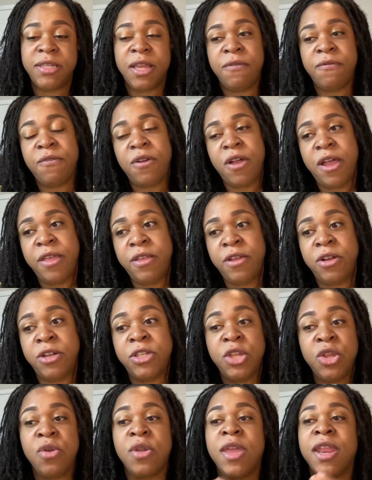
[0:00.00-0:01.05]
and for others,
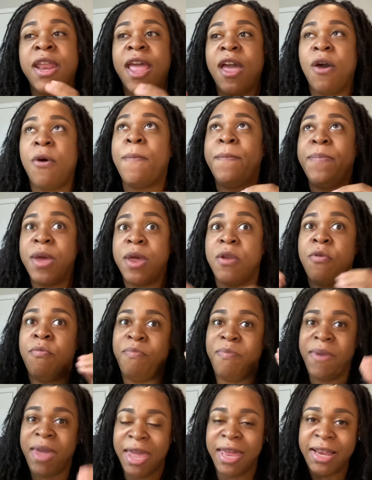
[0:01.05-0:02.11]
you can help better
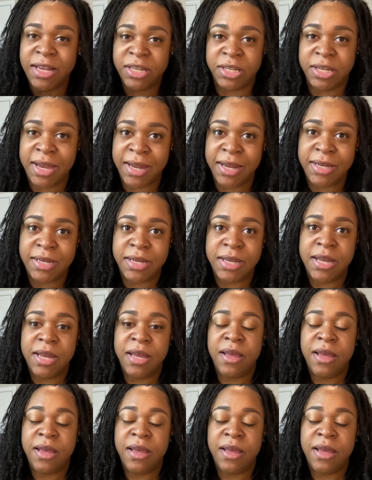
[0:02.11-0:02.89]
manage it